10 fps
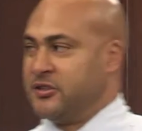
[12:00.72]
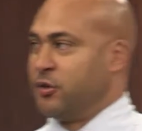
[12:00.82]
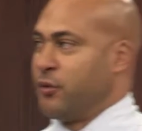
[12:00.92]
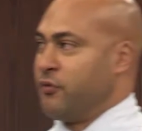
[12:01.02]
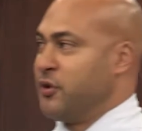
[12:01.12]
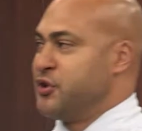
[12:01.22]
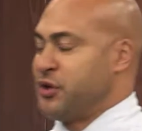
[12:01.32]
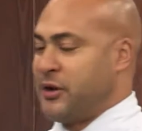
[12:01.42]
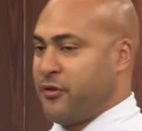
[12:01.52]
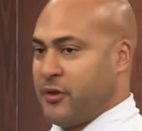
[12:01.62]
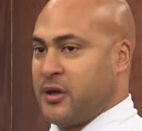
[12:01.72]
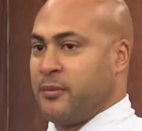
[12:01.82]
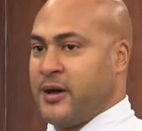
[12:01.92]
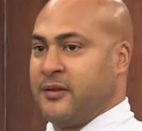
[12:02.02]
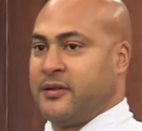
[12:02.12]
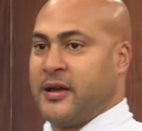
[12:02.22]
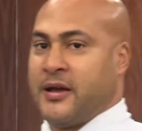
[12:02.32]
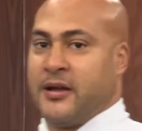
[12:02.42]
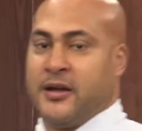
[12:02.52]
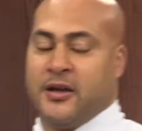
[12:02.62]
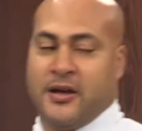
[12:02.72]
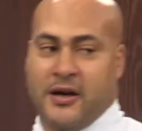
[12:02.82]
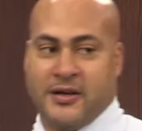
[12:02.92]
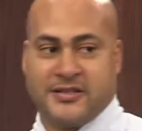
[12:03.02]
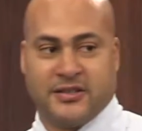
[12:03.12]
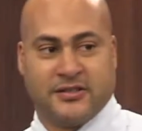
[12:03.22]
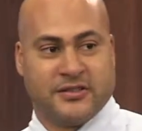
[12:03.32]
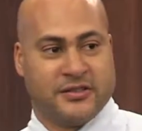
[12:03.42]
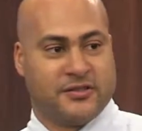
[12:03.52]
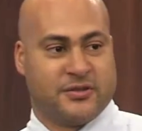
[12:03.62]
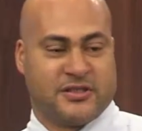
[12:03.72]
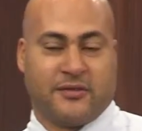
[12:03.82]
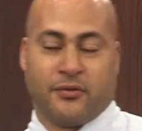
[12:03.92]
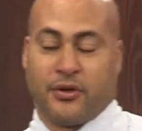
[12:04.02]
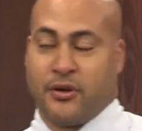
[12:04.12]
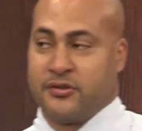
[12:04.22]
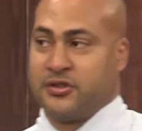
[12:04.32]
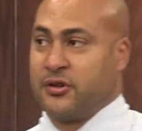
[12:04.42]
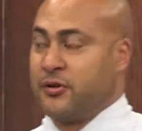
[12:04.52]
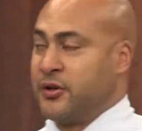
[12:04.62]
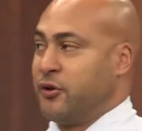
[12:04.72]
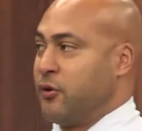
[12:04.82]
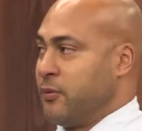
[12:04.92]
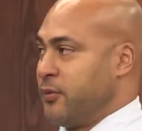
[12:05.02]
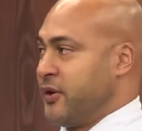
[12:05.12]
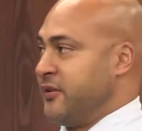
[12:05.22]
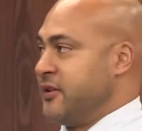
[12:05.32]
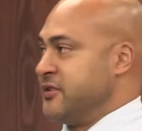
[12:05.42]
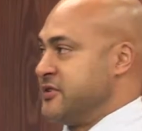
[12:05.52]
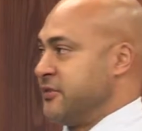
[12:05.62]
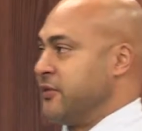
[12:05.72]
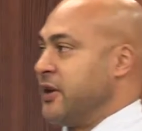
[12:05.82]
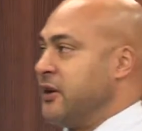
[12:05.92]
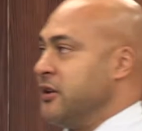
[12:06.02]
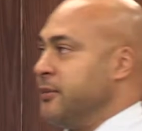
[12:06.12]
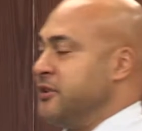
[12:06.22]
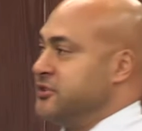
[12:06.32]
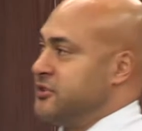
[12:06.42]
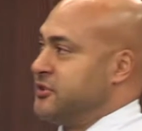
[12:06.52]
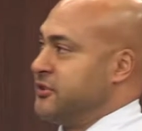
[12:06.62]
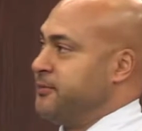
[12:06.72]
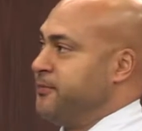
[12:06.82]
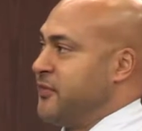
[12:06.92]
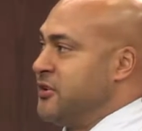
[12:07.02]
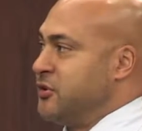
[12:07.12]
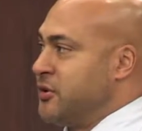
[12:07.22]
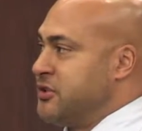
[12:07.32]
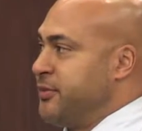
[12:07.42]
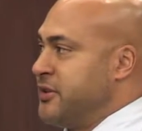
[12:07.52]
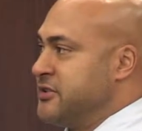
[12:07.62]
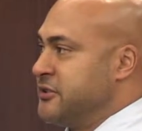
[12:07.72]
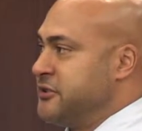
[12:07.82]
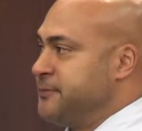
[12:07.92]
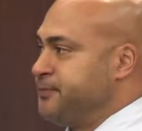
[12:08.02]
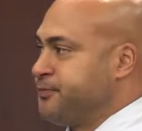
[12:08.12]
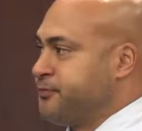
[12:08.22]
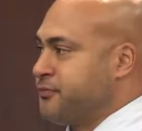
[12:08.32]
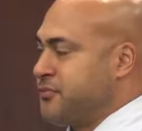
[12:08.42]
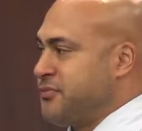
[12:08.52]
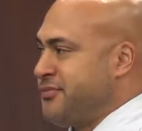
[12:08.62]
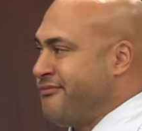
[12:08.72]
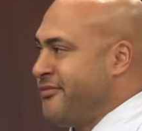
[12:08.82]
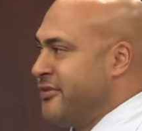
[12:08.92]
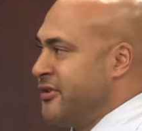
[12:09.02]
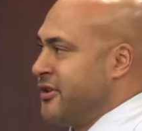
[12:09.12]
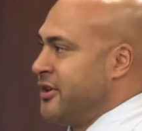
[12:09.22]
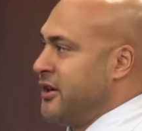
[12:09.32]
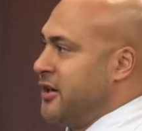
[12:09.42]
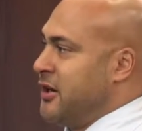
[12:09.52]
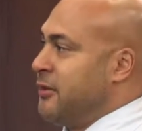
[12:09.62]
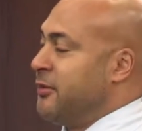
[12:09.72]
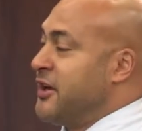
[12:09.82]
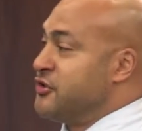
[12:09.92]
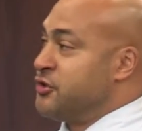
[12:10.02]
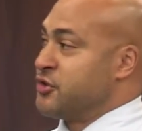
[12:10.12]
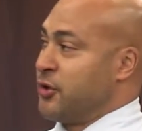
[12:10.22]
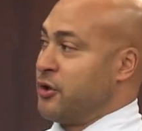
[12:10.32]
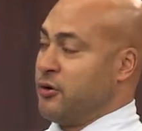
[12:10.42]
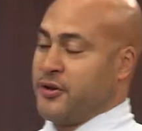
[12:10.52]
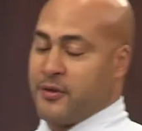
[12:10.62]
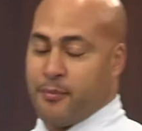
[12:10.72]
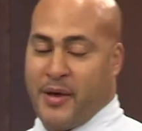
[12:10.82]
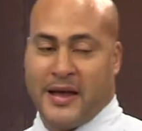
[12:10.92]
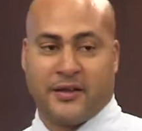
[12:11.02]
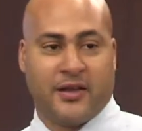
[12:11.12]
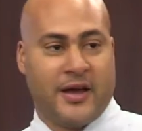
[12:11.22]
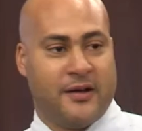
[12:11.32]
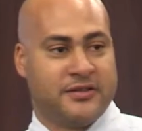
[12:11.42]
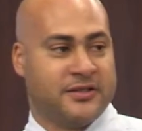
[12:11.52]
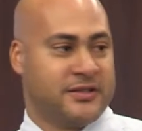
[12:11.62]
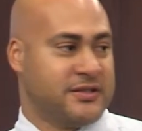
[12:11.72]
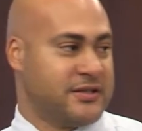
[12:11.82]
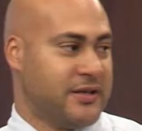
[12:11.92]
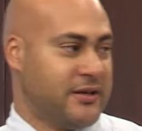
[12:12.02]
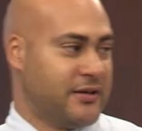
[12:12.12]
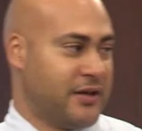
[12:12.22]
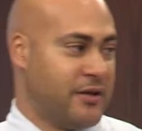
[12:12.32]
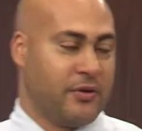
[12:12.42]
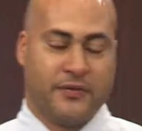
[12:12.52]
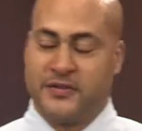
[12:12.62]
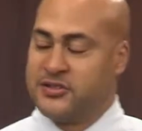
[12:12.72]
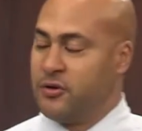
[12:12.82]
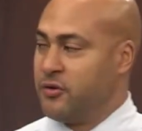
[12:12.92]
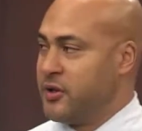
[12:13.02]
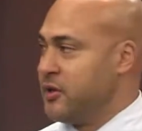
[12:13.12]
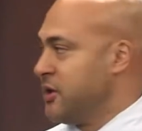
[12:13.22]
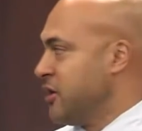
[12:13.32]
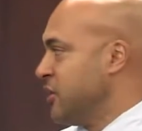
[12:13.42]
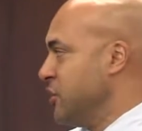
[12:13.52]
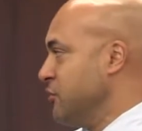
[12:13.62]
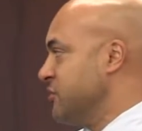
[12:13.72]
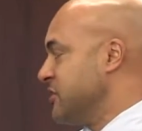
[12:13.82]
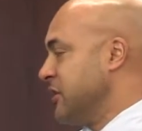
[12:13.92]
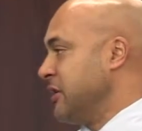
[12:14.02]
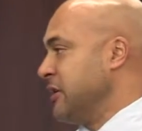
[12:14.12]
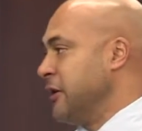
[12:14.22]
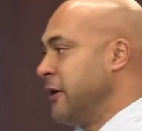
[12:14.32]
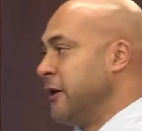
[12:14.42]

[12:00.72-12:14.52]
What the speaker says: And so we've really tried to think about that since, and this was several years ago, and incorporate these different elements into our spaces. As you sort of go into the back of the house at the Gateway facility, you see